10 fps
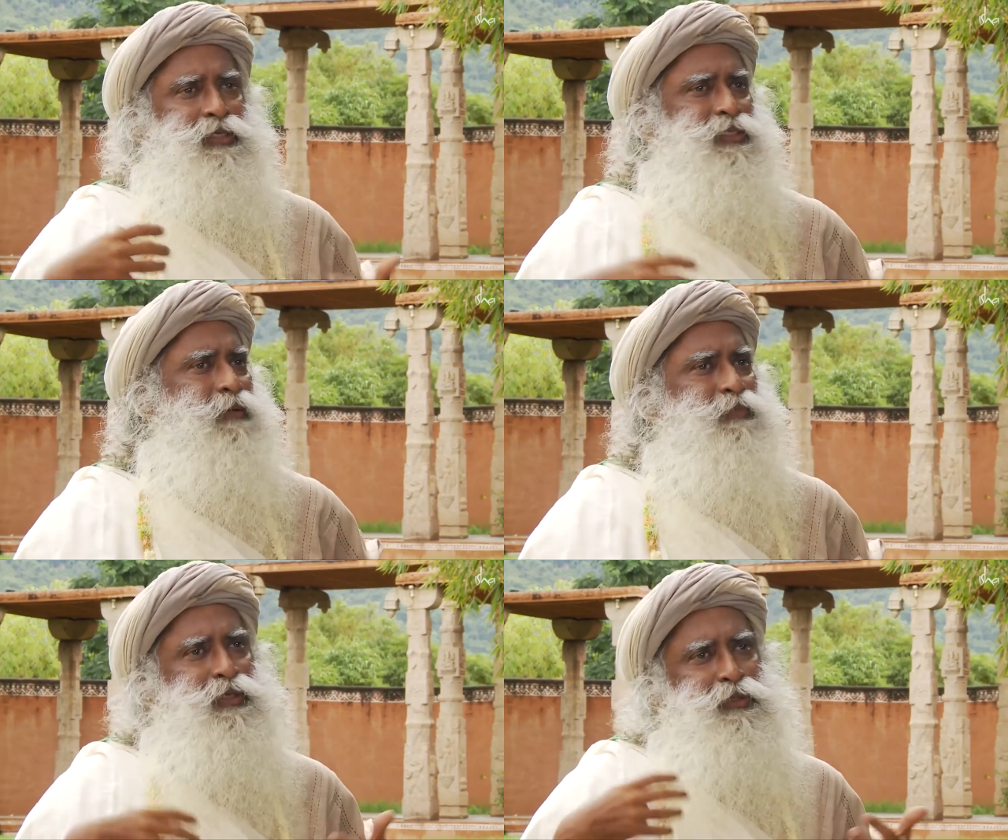
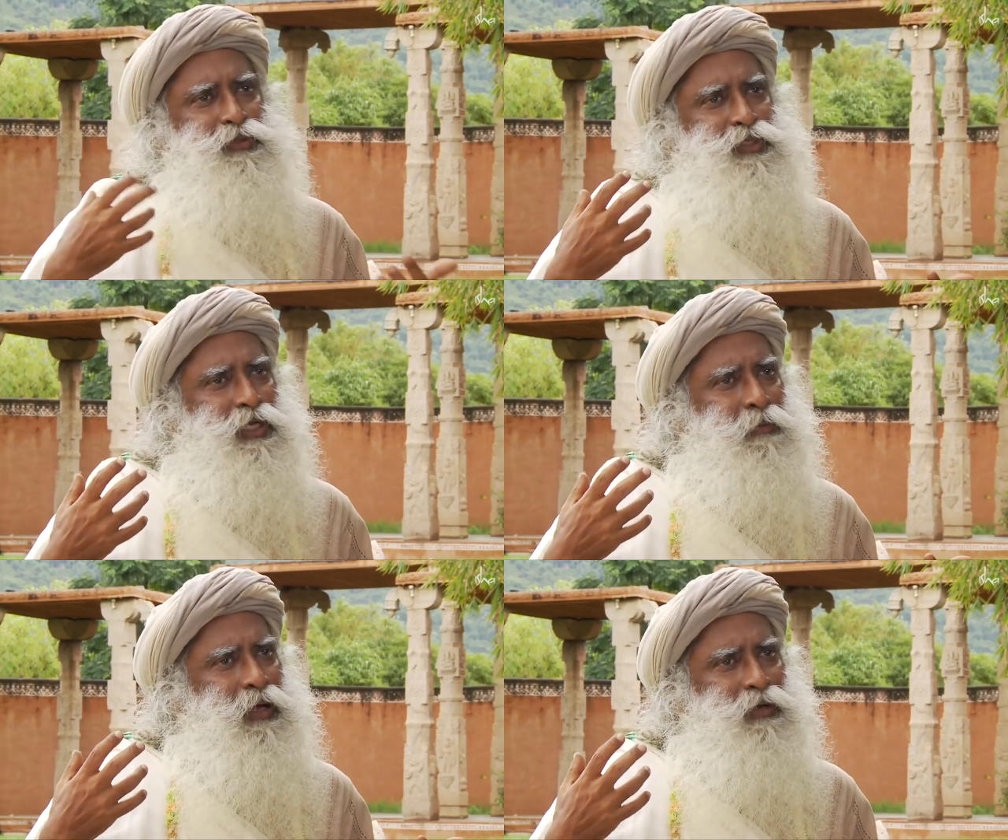something to
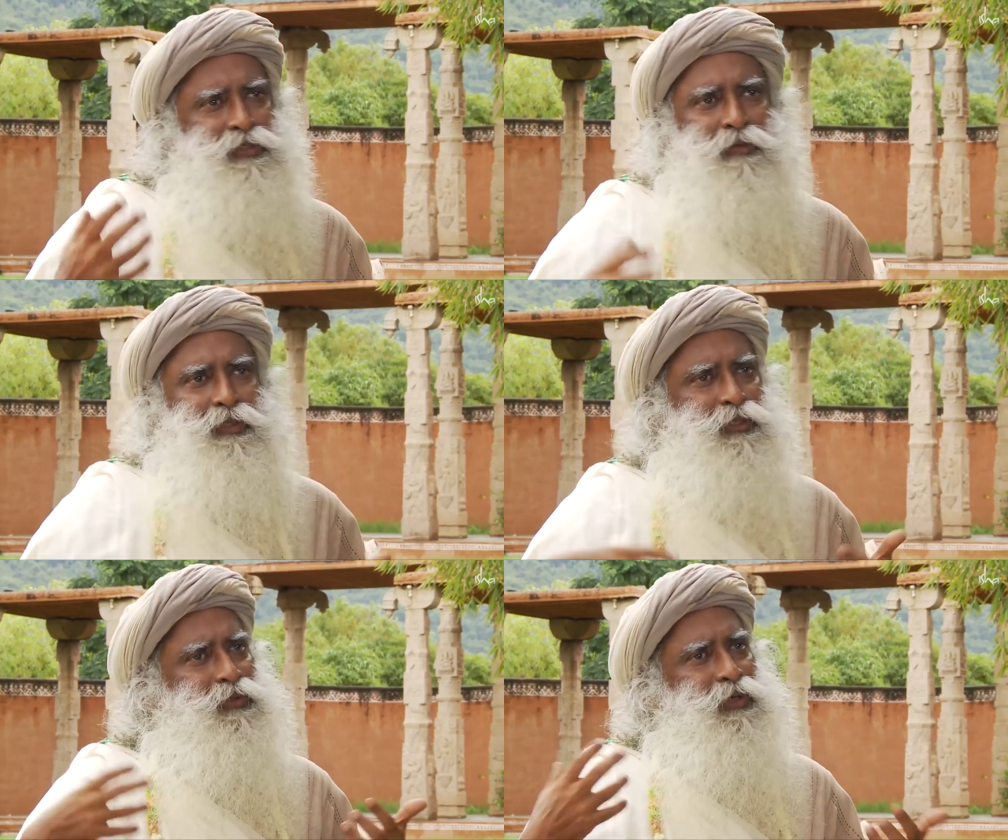sing about,
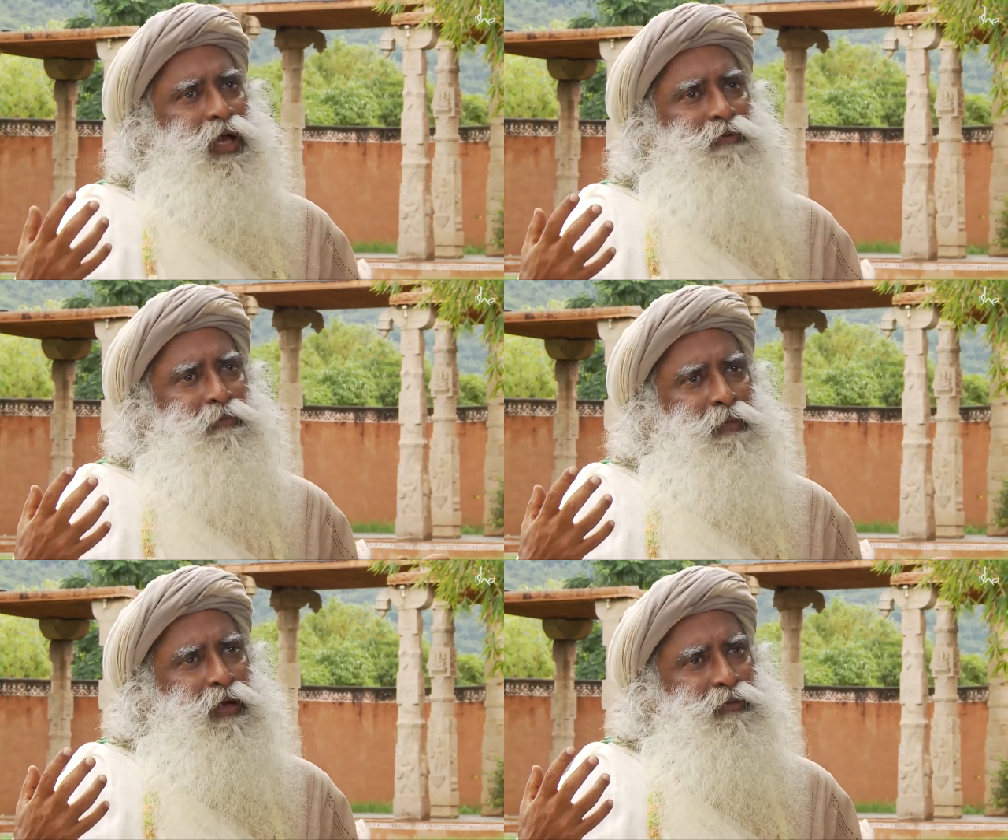something to laugh
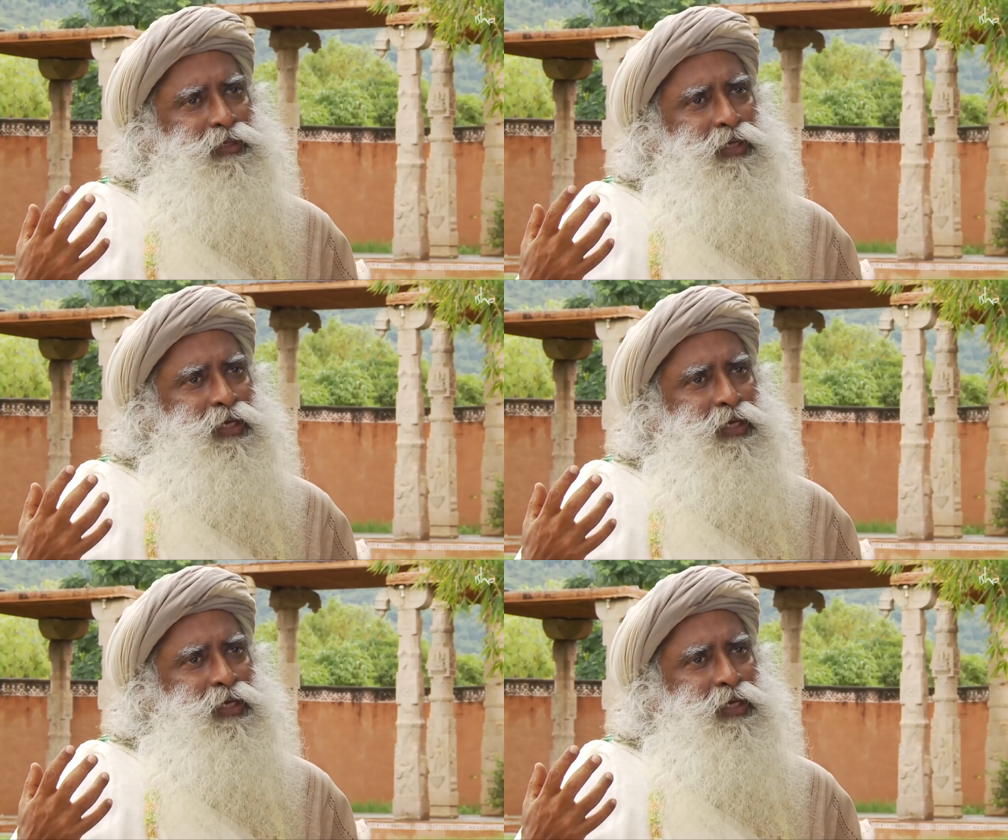about,